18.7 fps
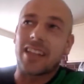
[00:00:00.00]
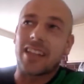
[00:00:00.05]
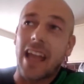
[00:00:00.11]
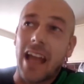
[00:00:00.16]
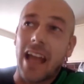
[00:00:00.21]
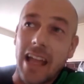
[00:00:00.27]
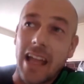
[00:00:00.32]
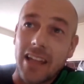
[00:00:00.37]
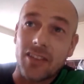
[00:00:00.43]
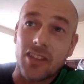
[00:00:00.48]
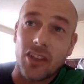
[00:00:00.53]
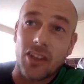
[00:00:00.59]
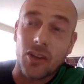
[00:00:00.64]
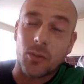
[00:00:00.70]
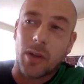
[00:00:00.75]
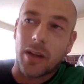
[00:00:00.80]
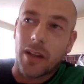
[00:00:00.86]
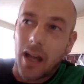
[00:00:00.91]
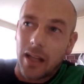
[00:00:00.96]
it is a
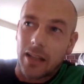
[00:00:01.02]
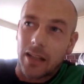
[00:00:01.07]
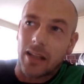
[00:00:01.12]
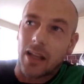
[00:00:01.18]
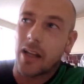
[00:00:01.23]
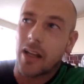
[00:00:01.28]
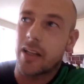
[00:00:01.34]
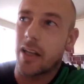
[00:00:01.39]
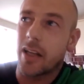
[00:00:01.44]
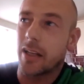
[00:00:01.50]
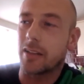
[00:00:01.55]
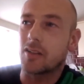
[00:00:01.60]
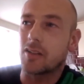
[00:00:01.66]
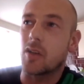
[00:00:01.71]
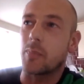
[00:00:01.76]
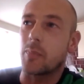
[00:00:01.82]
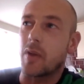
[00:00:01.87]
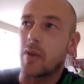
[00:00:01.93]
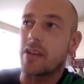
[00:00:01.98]
good one.
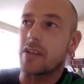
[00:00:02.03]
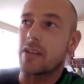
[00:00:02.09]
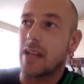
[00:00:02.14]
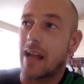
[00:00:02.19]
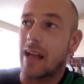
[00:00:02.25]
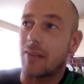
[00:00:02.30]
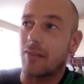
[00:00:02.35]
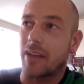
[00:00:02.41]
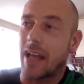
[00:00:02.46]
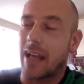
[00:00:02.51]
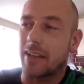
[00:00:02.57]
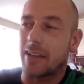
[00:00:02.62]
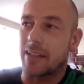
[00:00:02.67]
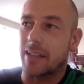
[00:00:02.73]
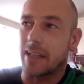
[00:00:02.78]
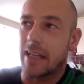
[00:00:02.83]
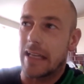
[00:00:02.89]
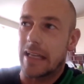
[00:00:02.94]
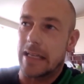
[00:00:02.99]
To be honest, I haven't
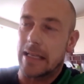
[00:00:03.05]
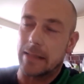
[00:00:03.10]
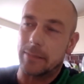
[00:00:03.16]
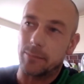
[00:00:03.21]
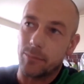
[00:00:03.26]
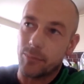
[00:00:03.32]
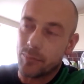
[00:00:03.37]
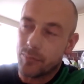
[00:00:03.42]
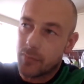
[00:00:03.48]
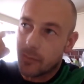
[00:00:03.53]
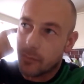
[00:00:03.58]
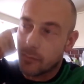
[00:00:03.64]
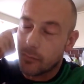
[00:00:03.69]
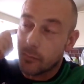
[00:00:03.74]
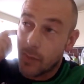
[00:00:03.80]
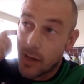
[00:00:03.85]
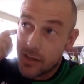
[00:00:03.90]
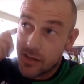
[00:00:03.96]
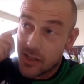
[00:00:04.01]
had
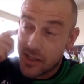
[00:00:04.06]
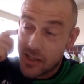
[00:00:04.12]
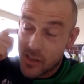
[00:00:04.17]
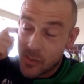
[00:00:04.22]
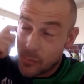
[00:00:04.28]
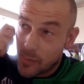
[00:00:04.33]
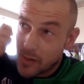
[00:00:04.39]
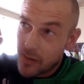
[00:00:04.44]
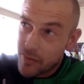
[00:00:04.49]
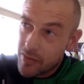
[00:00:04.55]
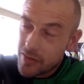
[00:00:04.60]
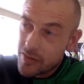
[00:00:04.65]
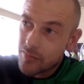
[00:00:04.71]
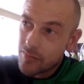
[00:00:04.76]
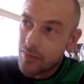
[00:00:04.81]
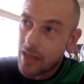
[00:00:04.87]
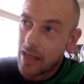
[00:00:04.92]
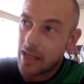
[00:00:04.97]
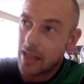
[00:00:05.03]
much experience
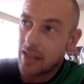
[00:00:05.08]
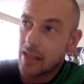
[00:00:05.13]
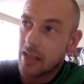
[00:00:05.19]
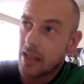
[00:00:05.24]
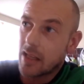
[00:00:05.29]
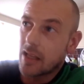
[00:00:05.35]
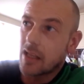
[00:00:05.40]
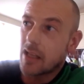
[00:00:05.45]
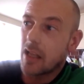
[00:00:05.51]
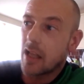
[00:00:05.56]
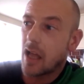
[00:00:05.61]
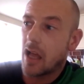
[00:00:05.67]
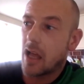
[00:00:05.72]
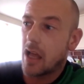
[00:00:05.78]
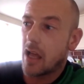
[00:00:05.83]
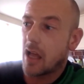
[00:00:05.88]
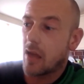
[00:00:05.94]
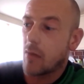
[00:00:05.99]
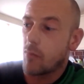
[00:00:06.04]
of that.
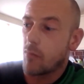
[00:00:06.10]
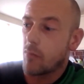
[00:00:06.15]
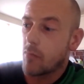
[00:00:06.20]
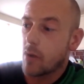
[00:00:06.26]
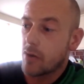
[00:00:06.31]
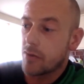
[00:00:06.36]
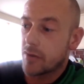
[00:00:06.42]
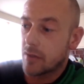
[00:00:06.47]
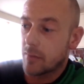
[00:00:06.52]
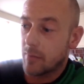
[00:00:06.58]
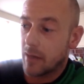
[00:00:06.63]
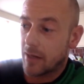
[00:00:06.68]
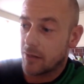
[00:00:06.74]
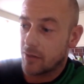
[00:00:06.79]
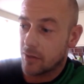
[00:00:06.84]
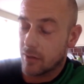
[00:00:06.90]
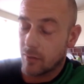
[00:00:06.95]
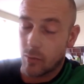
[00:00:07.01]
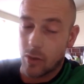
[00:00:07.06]
Most of the
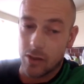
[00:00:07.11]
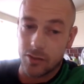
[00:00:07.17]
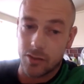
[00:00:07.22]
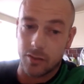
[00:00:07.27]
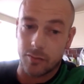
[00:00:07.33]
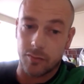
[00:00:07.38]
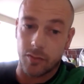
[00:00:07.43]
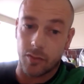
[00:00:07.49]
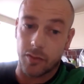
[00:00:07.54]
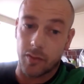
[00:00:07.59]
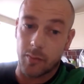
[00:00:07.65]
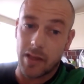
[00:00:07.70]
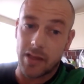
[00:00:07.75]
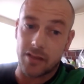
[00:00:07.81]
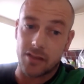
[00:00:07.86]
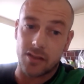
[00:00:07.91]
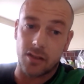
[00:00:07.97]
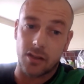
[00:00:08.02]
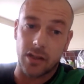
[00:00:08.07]
managers I've worked with on the
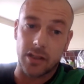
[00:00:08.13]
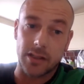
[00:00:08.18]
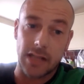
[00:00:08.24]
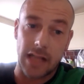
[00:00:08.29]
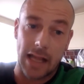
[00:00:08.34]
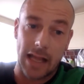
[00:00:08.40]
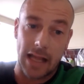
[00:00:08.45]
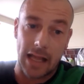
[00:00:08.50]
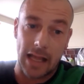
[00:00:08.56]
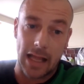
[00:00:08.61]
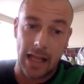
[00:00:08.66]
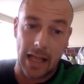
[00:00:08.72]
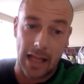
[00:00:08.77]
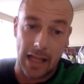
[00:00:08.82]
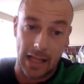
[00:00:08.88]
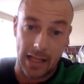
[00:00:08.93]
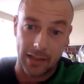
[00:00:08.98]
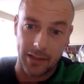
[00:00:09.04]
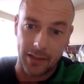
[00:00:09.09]
men's side
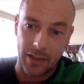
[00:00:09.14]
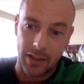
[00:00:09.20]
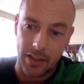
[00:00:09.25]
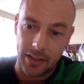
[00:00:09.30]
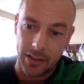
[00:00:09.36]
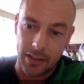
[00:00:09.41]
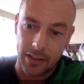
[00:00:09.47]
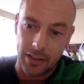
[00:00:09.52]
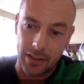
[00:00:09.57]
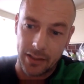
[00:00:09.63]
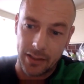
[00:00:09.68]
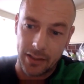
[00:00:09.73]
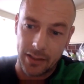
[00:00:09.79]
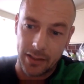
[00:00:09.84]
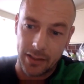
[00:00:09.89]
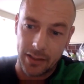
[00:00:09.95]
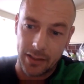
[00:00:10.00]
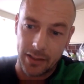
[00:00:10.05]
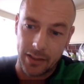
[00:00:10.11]
and
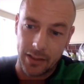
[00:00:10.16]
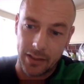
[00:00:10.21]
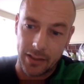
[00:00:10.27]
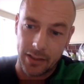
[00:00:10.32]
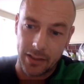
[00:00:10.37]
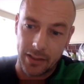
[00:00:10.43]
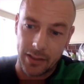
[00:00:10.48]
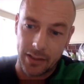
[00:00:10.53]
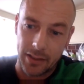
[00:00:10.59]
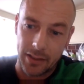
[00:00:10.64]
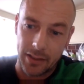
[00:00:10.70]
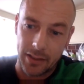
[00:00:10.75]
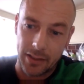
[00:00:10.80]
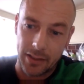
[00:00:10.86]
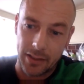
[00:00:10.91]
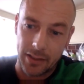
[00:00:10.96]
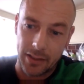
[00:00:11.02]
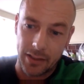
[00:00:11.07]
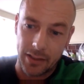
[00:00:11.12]
the women's side have been
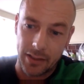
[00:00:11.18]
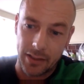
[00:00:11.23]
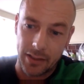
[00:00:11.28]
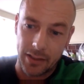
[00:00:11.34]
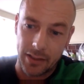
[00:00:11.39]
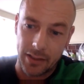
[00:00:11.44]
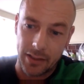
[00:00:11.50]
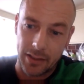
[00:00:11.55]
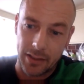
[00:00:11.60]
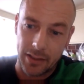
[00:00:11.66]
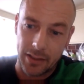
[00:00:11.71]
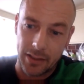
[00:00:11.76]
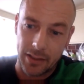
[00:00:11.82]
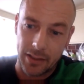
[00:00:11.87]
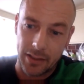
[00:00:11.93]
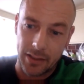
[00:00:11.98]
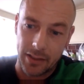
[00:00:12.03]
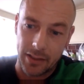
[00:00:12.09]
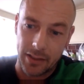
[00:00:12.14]
really good. They
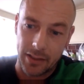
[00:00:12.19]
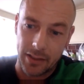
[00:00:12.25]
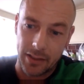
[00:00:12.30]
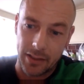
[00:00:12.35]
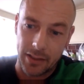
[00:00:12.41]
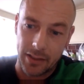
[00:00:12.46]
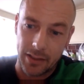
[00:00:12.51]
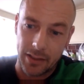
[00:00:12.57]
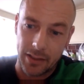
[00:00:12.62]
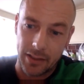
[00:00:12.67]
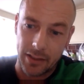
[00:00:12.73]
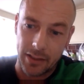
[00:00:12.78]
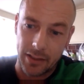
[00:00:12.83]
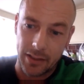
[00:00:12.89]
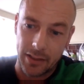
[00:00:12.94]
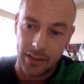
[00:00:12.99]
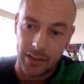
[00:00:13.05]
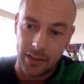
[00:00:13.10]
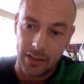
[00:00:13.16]
understand. I think we
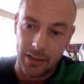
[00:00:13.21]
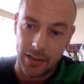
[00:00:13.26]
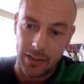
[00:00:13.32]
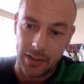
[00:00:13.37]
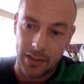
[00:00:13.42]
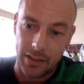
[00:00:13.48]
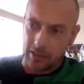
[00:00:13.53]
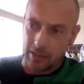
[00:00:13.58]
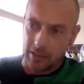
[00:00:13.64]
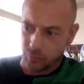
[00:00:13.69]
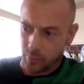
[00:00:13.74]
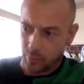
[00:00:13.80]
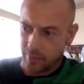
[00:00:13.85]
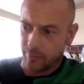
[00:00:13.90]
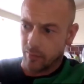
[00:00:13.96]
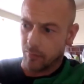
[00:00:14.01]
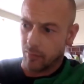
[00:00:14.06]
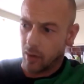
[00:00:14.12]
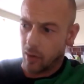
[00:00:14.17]
have, as
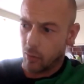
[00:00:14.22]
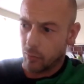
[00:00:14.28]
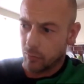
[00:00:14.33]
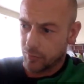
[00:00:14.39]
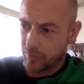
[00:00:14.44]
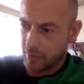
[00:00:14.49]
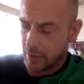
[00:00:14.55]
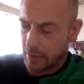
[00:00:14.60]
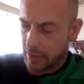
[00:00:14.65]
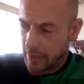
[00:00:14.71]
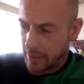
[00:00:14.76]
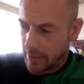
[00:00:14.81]
we've evolved,